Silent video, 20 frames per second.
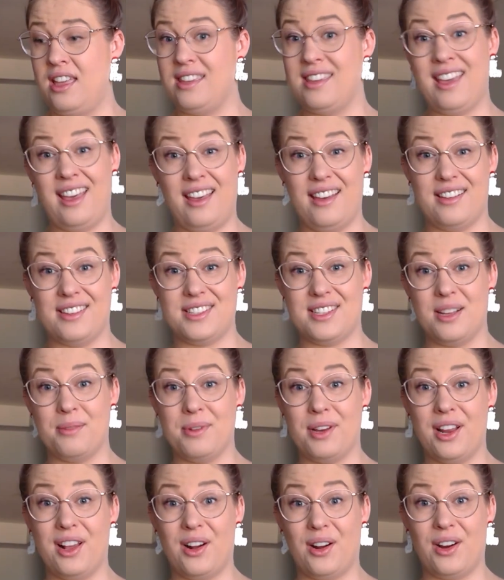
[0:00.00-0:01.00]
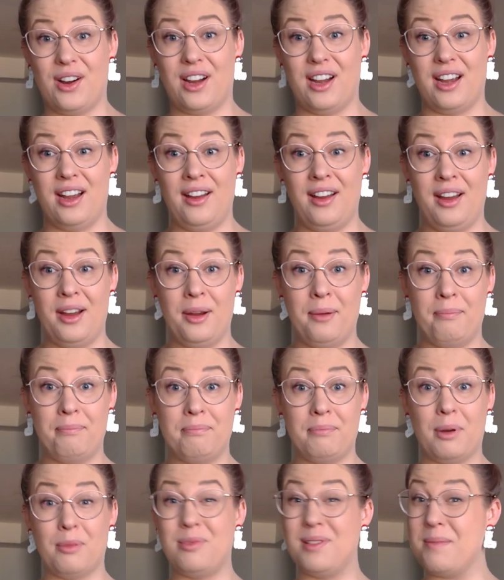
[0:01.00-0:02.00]
yeah, so I'm going to go
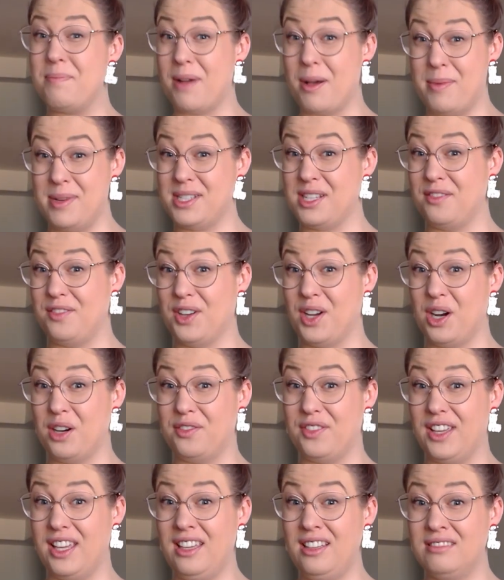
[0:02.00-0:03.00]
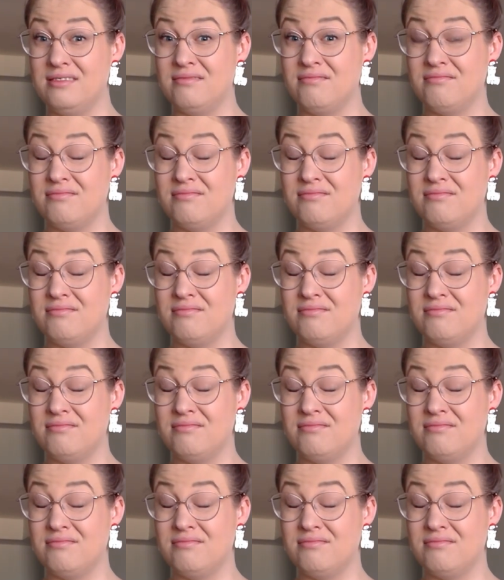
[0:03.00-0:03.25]
probably buy myself a coffee